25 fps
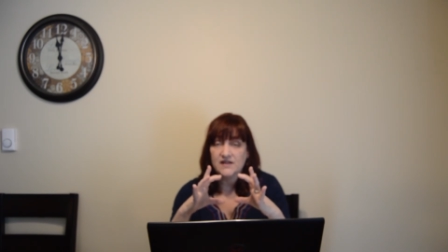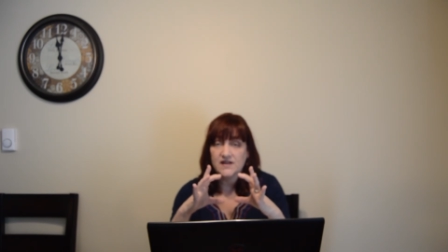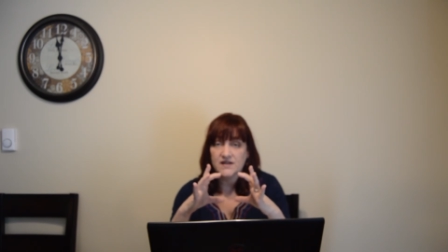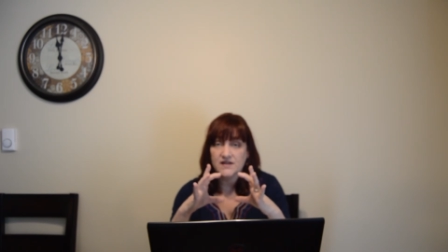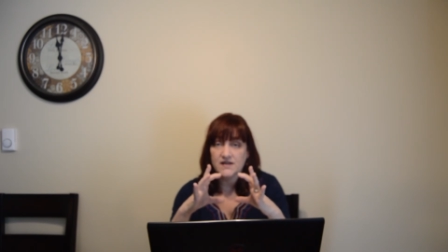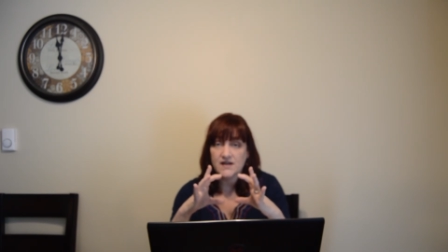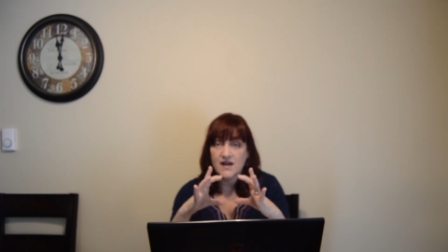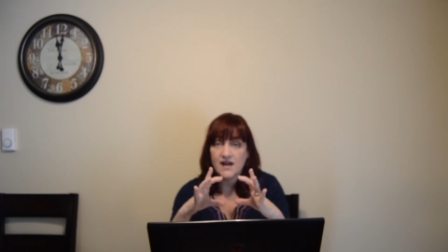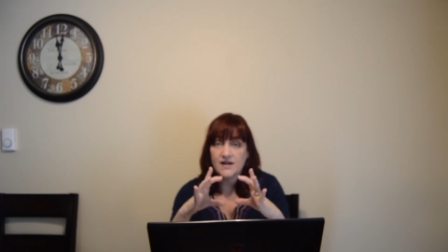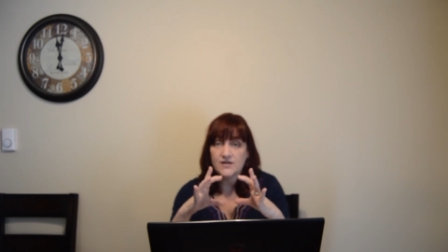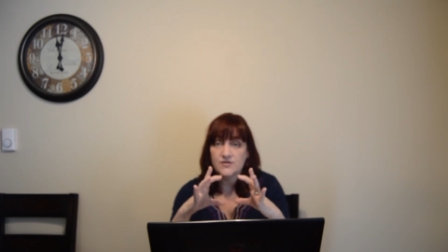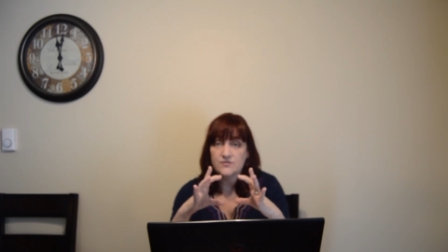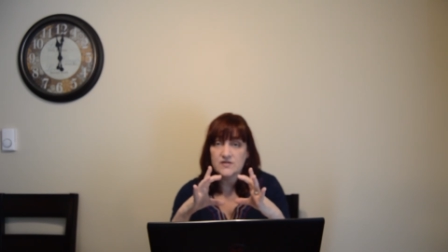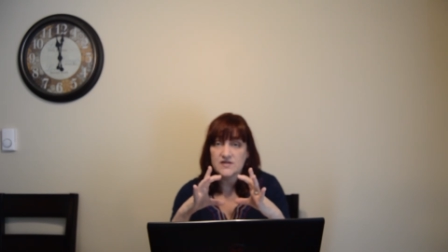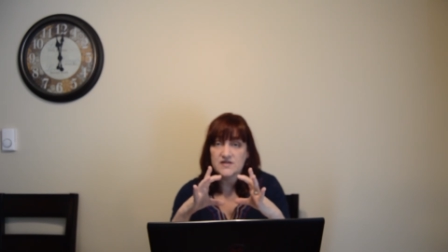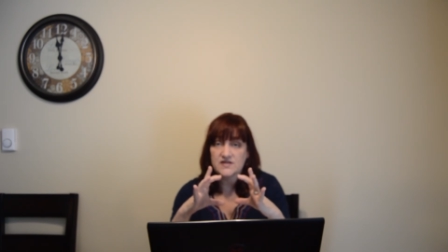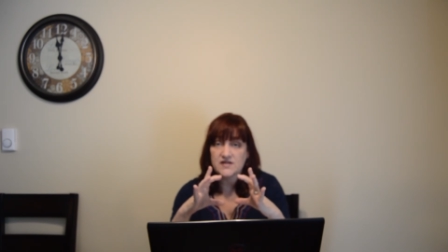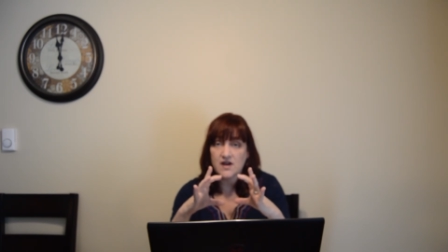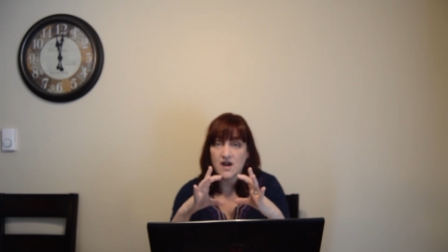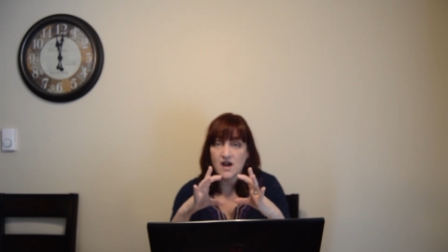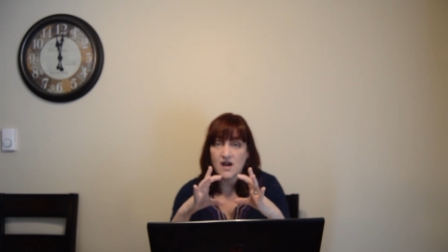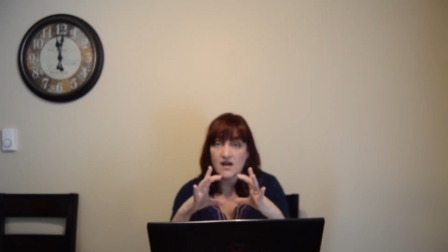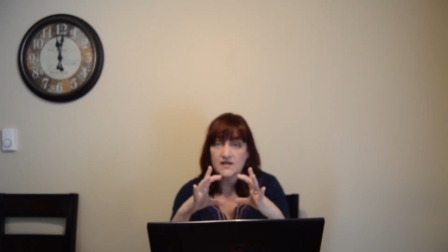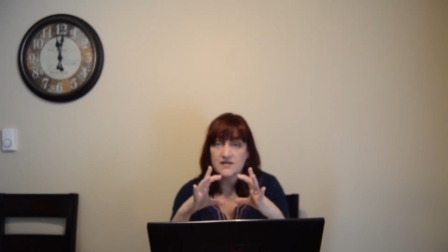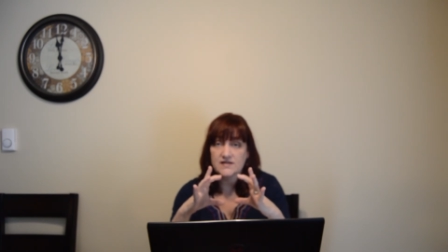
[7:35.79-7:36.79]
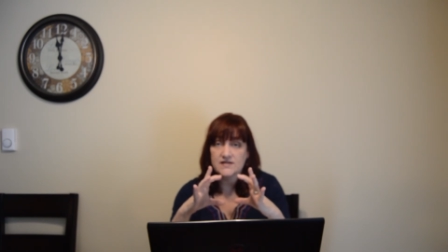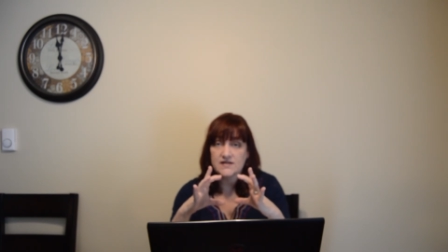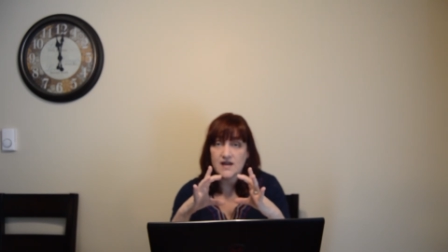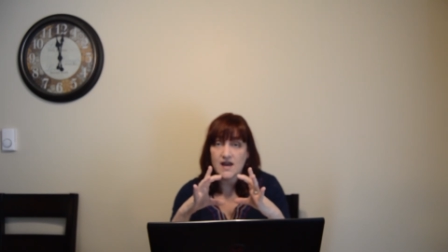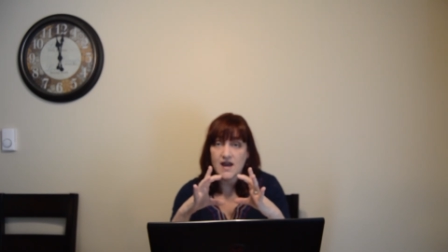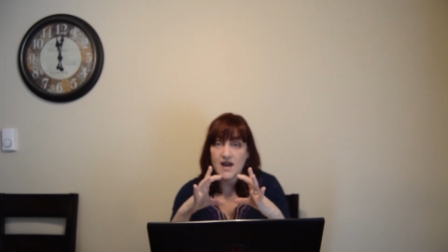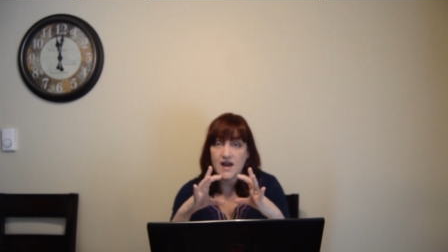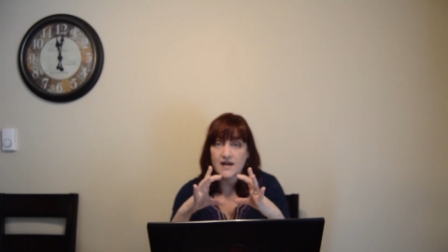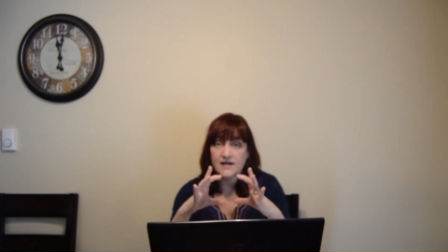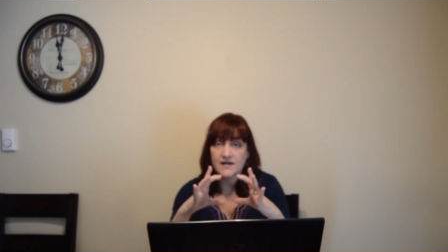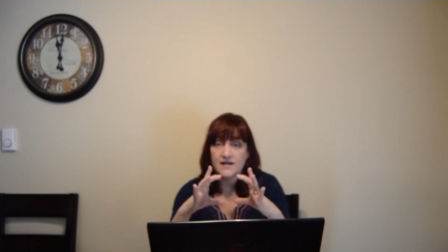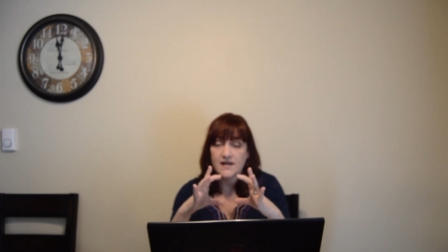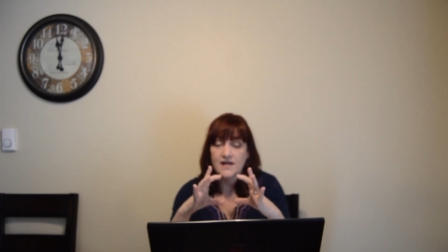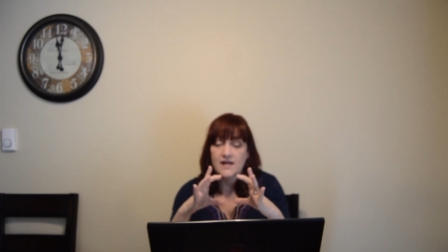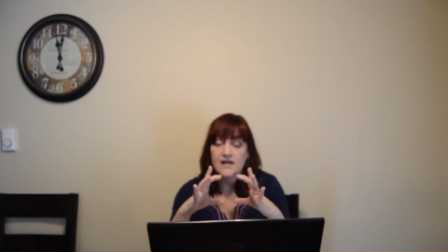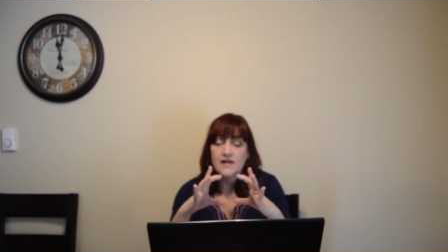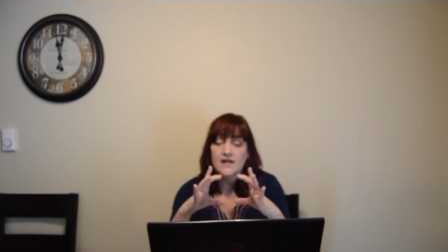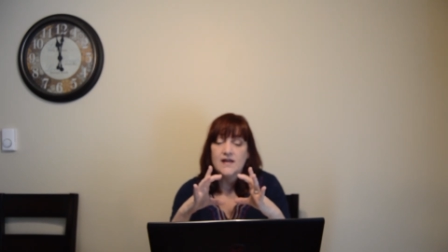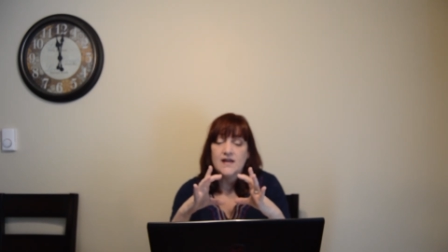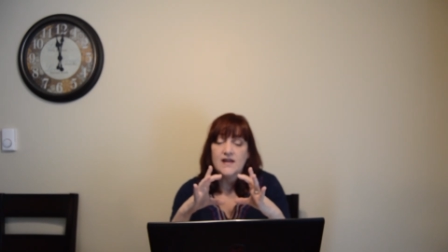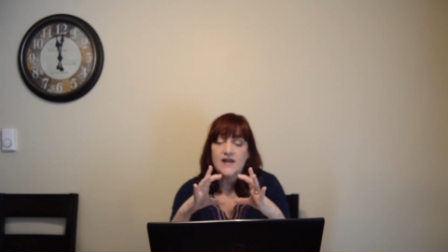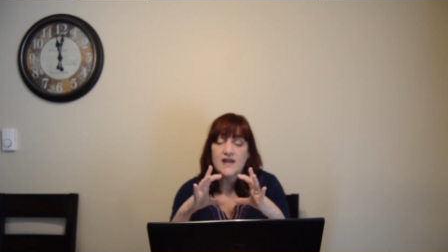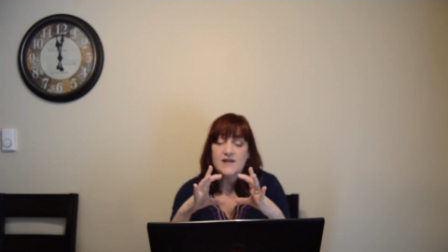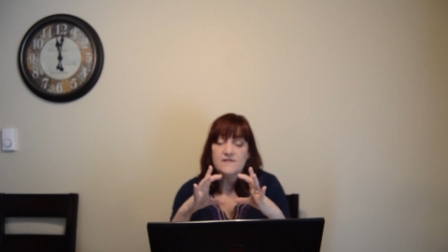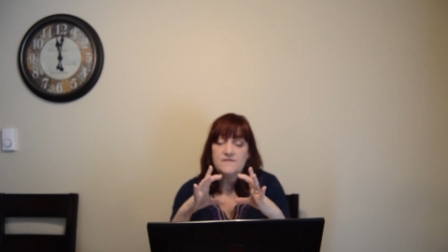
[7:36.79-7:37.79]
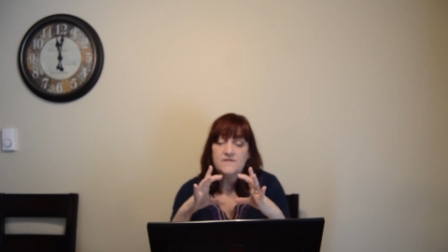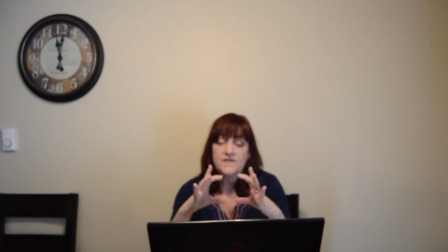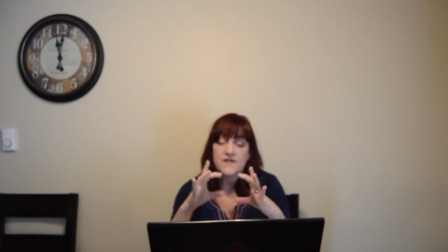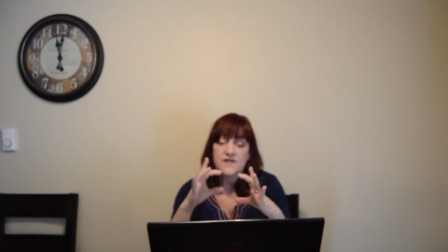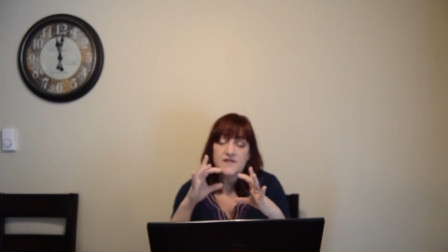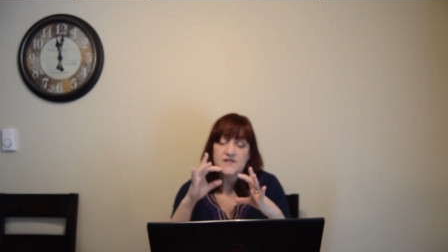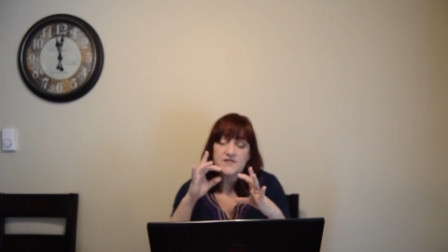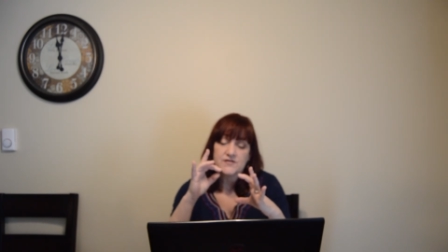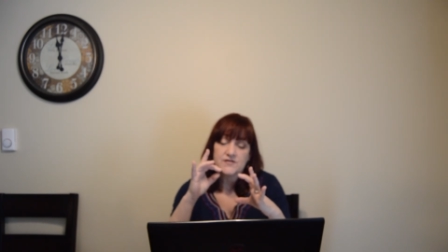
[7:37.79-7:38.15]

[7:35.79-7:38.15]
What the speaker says: and nitrous oxide. If